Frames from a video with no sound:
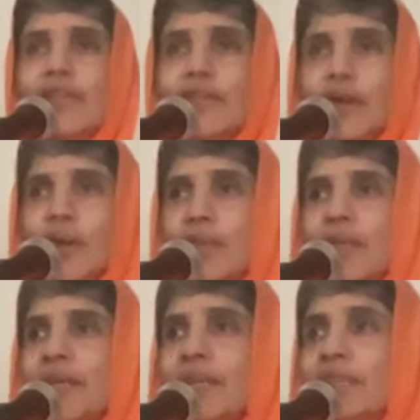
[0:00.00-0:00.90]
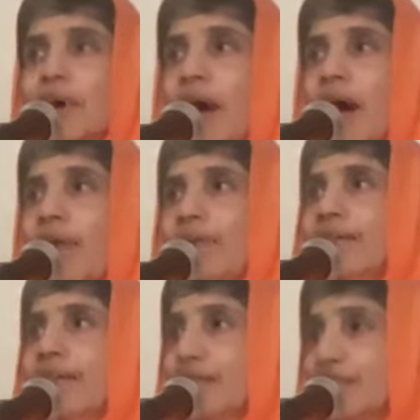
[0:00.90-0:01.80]
You come and live half
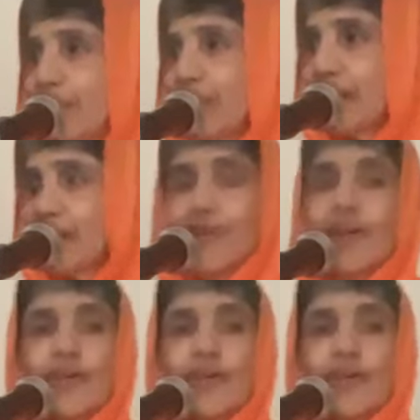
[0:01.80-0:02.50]
a day in my life.